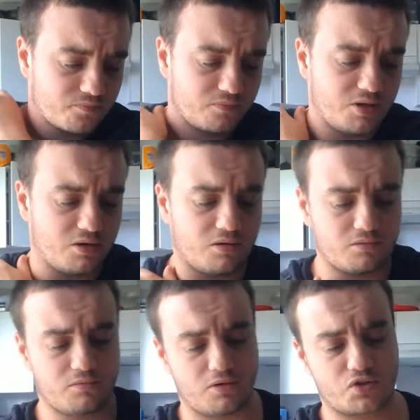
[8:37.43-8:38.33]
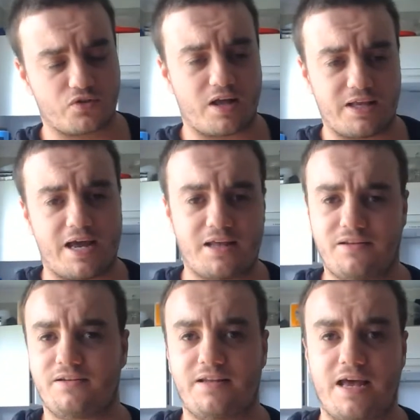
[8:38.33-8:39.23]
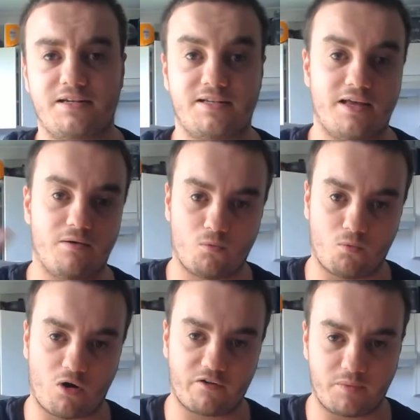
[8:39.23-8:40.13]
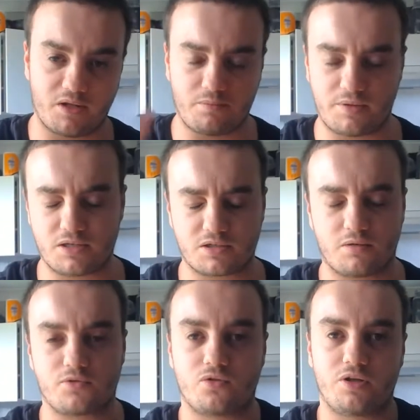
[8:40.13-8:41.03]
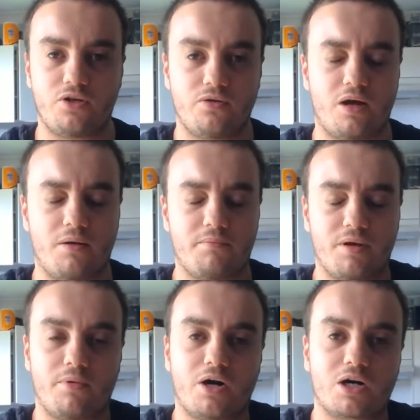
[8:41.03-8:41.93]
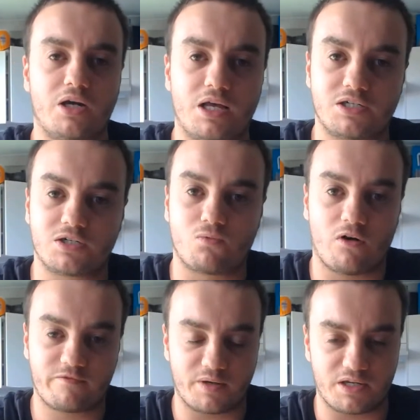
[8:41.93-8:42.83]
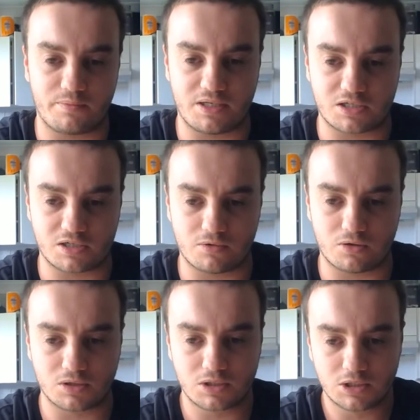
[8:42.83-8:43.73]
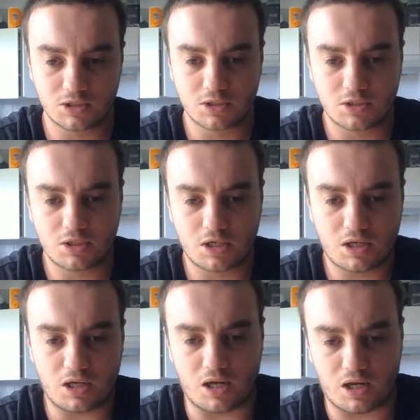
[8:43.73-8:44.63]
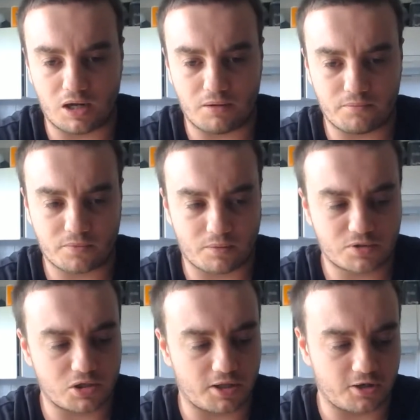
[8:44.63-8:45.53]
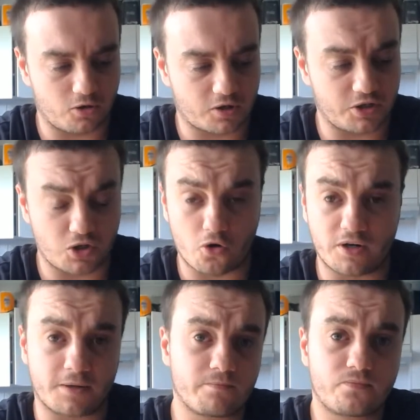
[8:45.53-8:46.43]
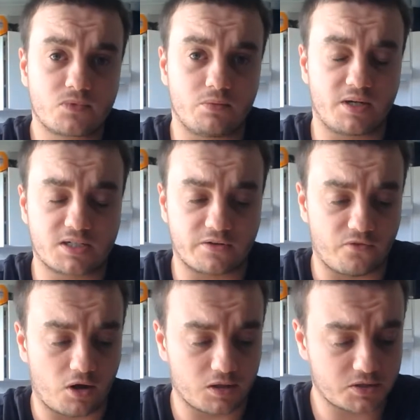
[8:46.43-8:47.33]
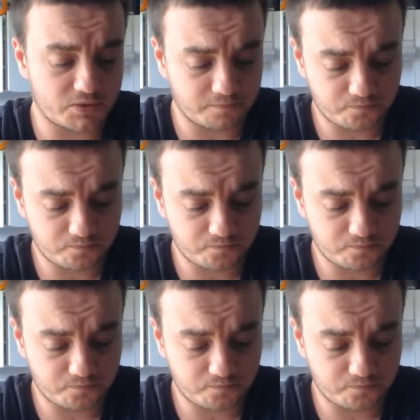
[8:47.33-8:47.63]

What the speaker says: You know, Australia has their wife beater beers, and I'm sure the America has its wife beater beers as well. I'm certainly not condoning domestic violence.